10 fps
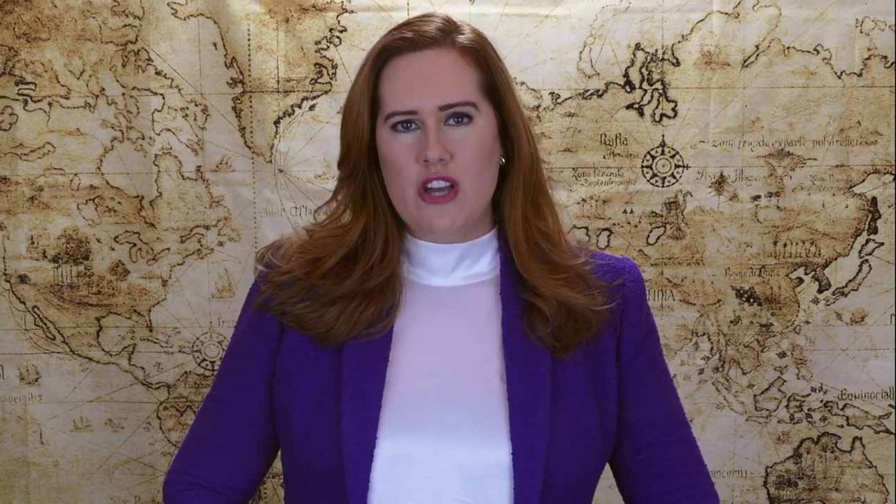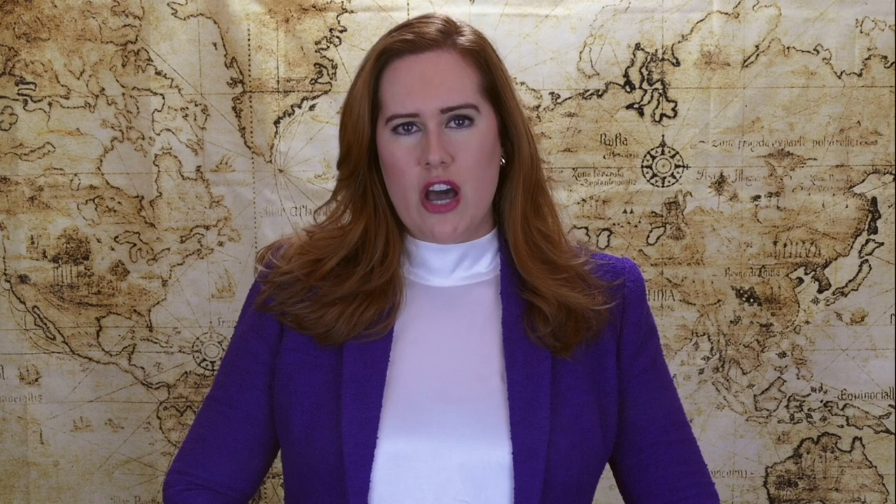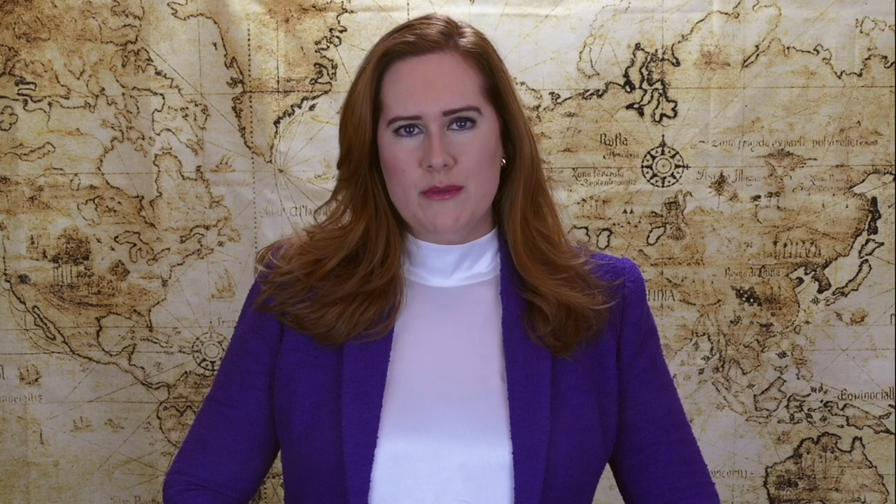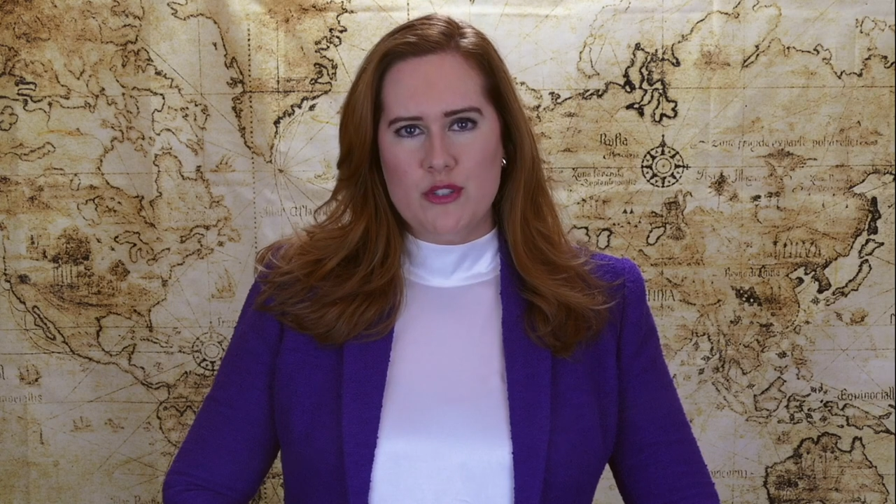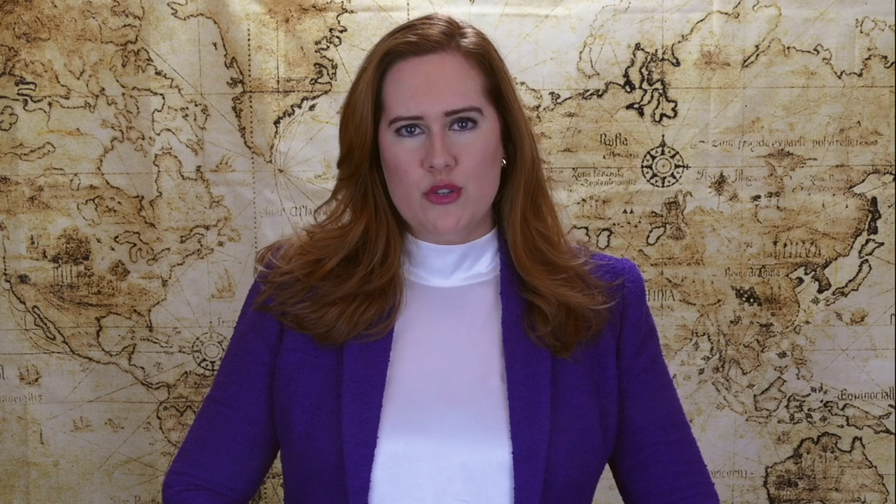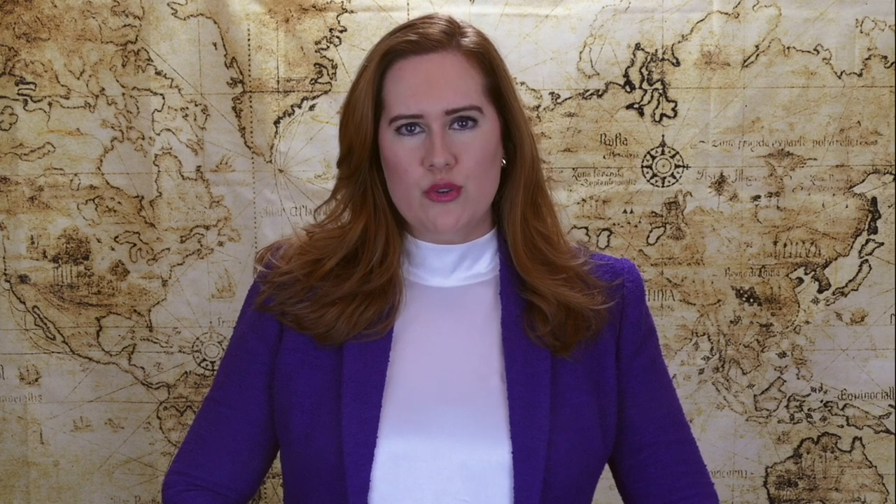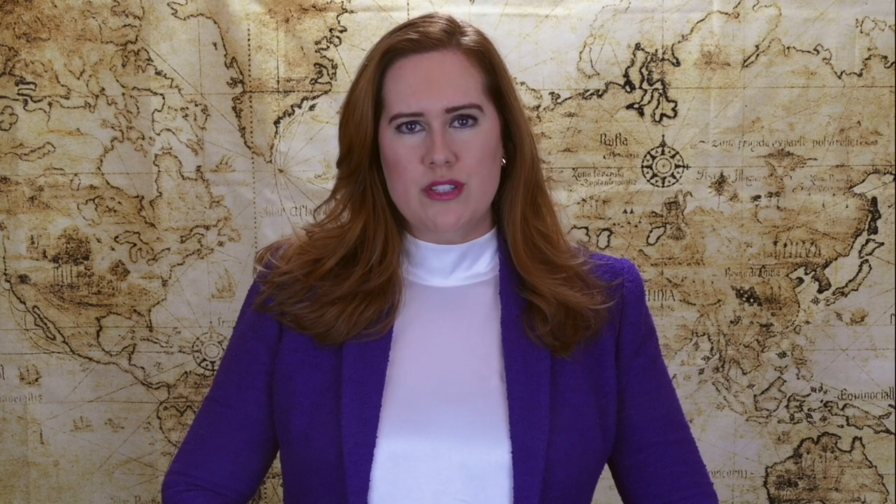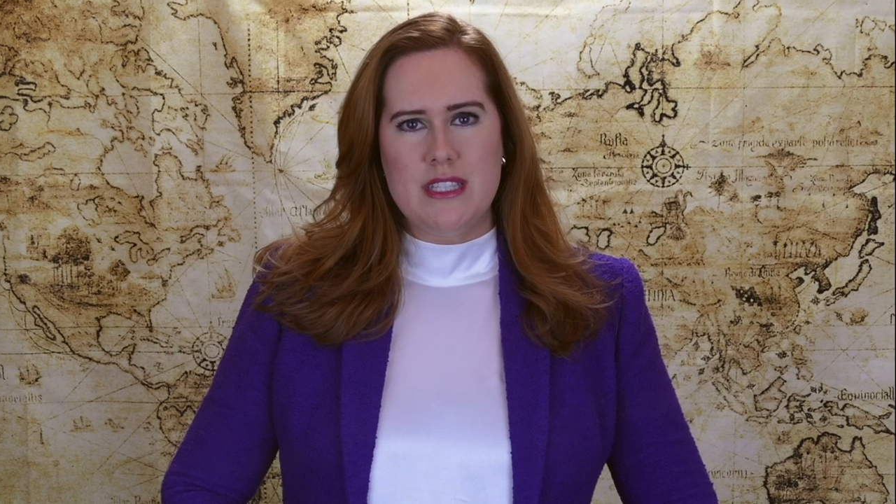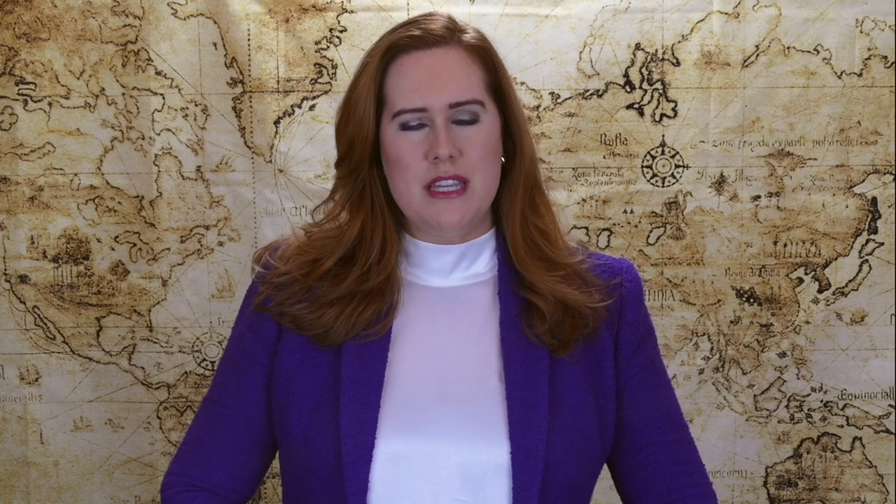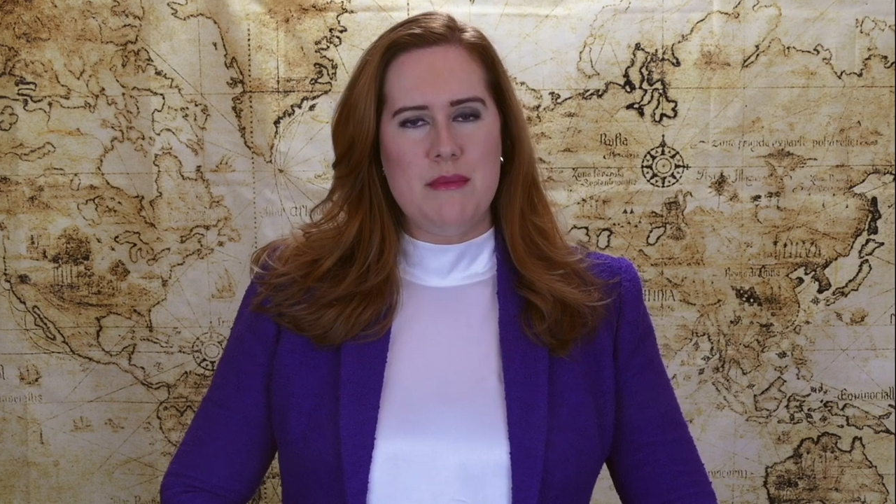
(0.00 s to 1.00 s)

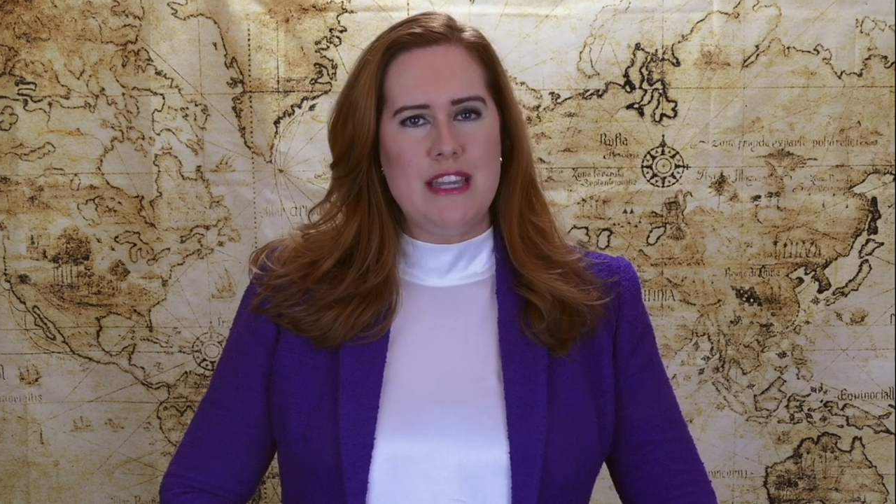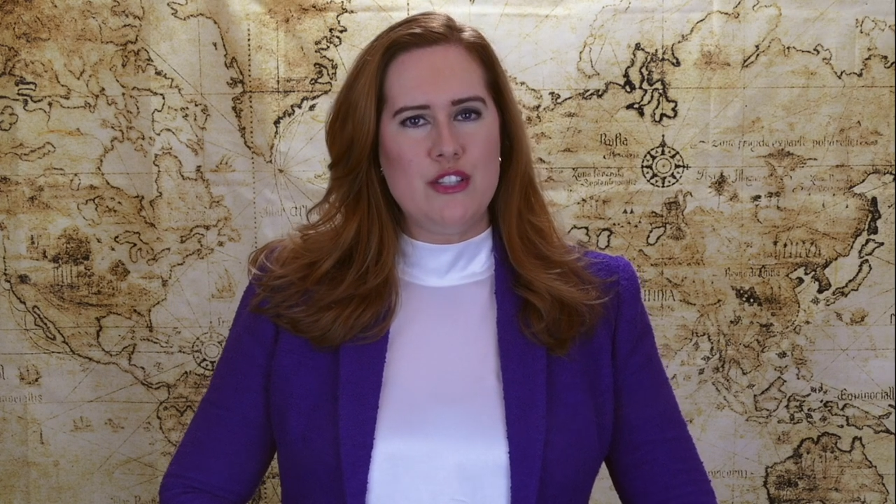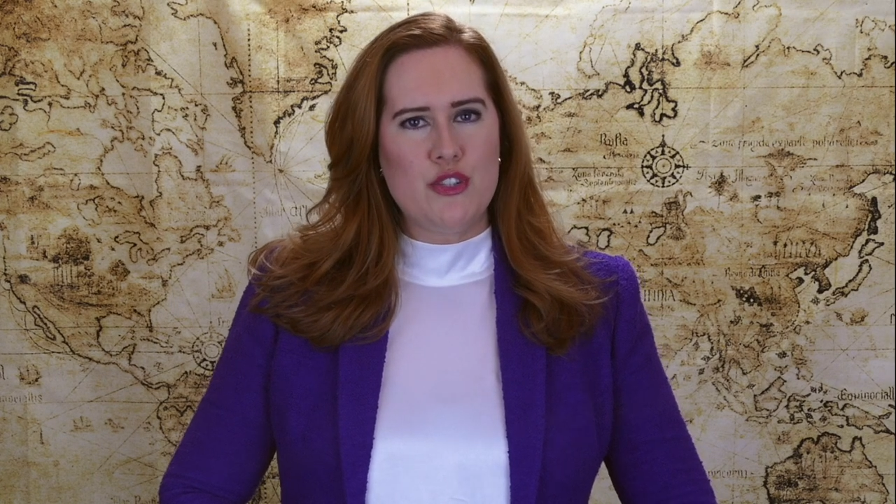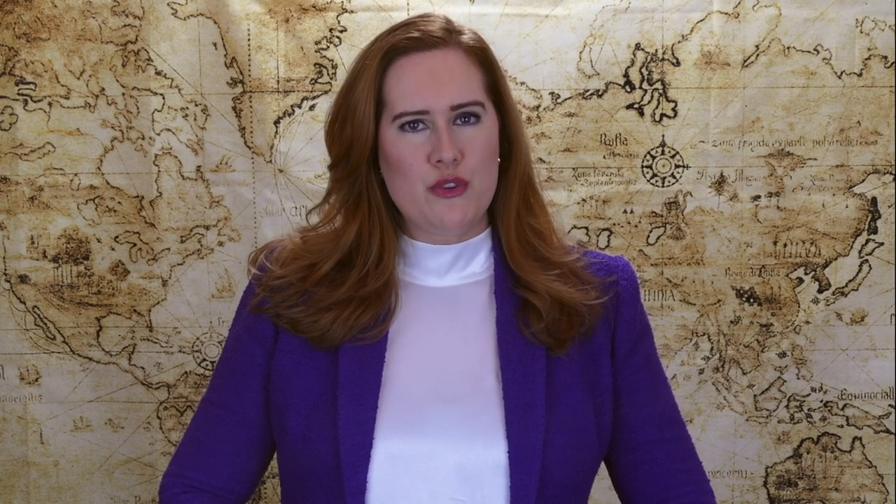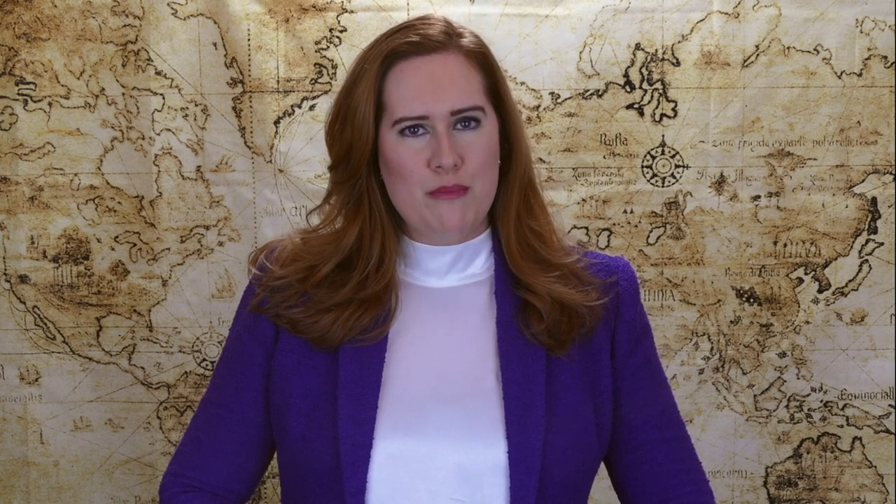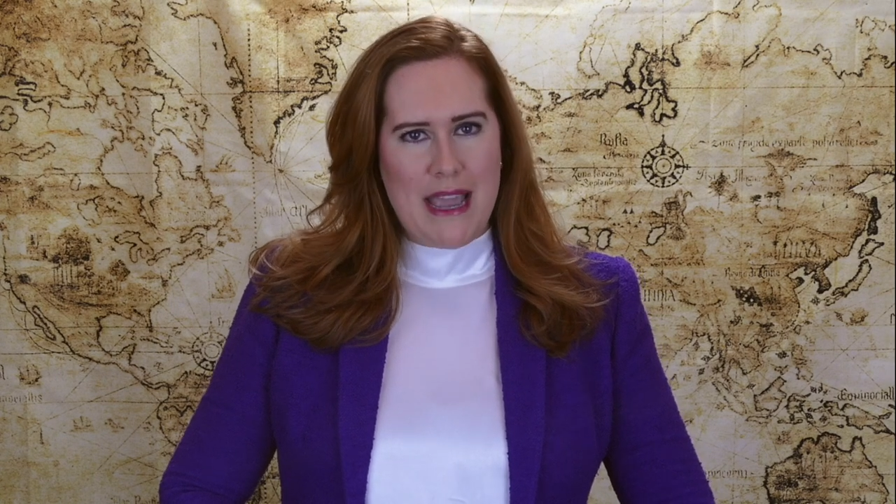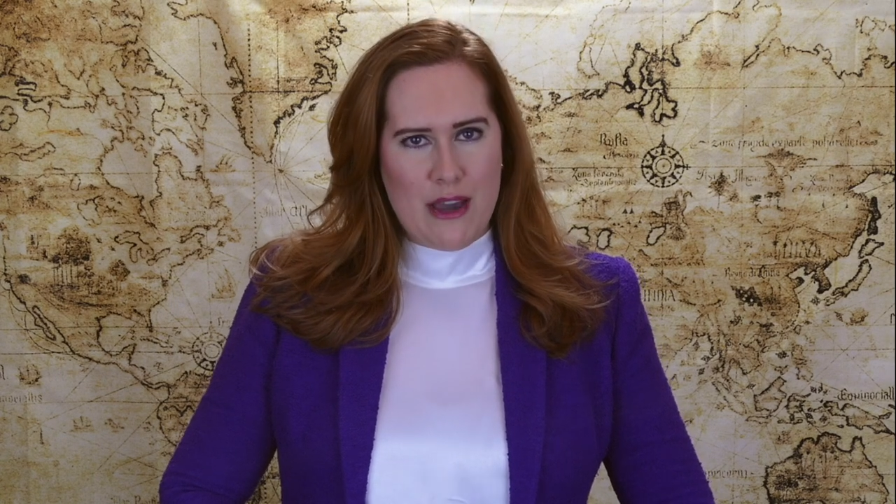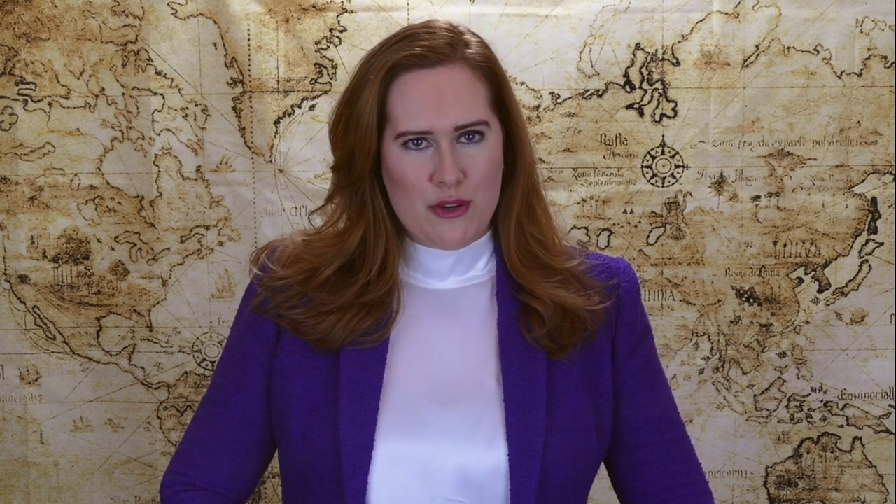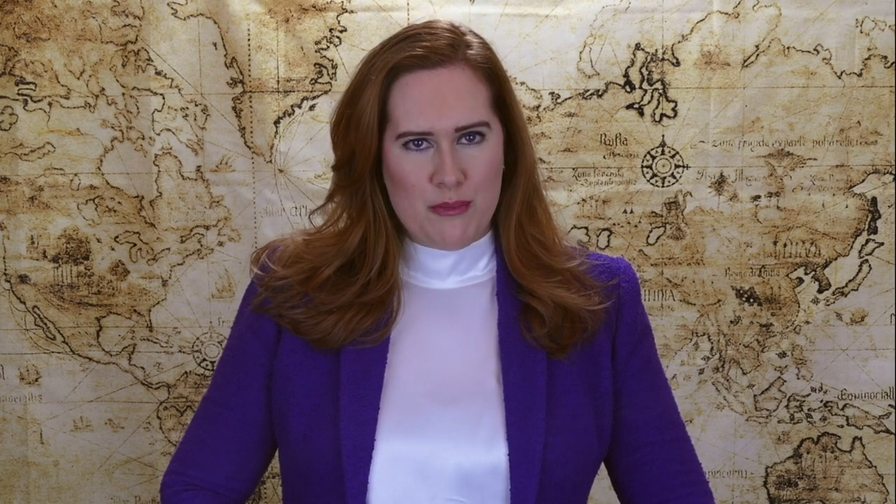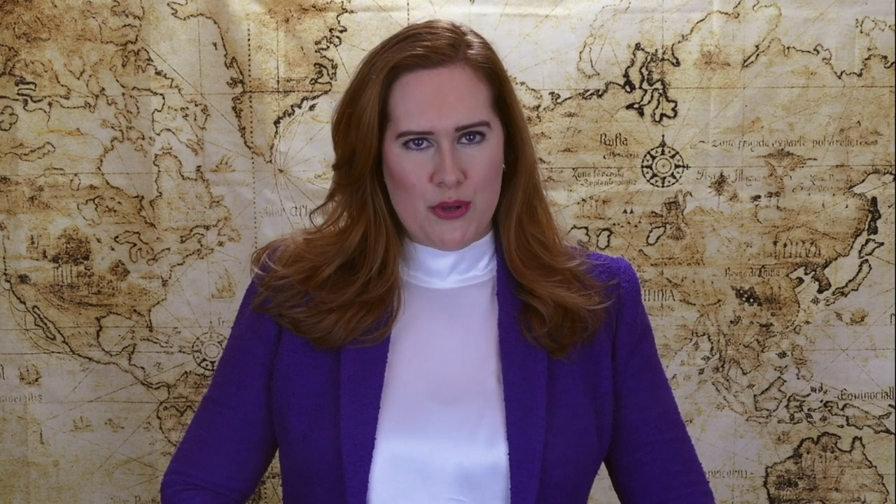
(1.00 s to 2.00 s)
obstacles seem
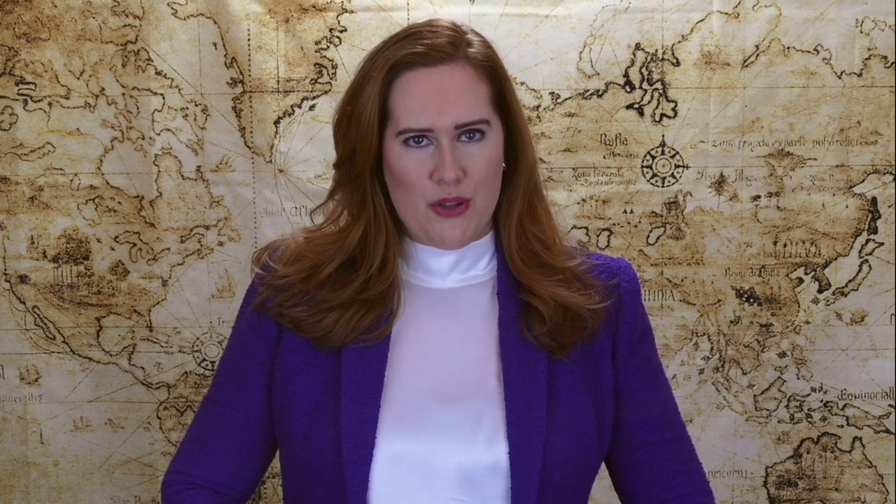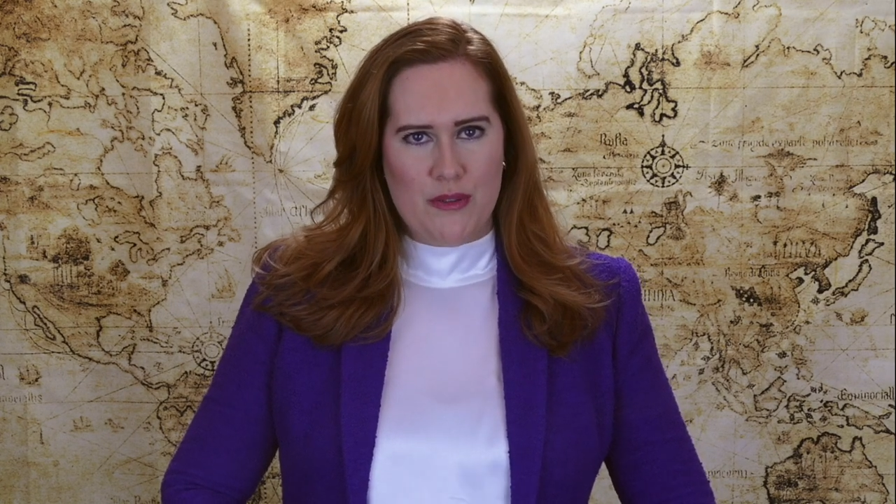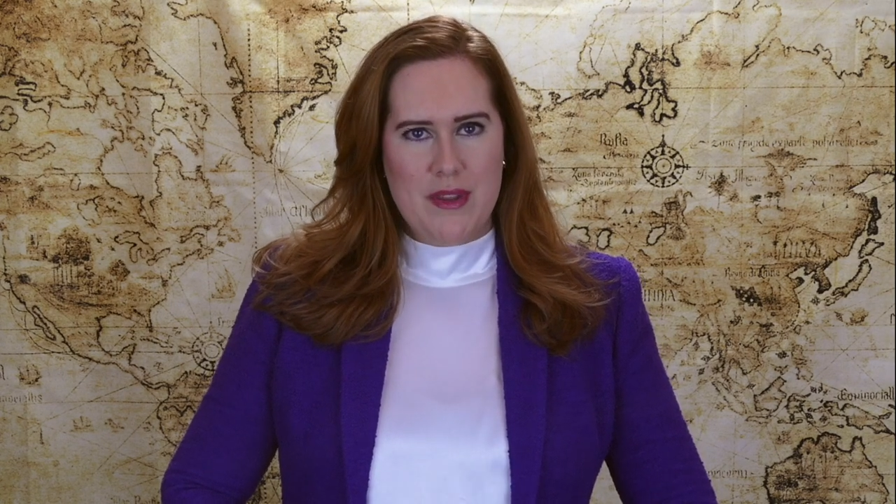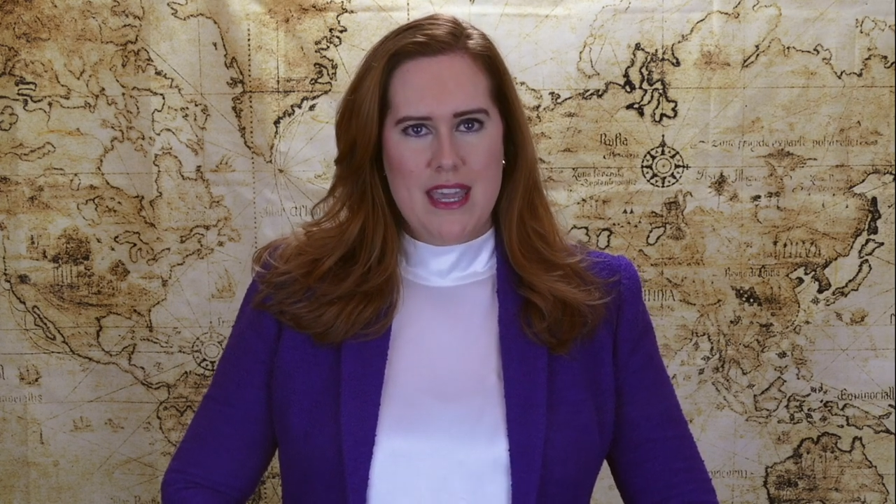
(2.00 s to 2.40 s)
insurmountable.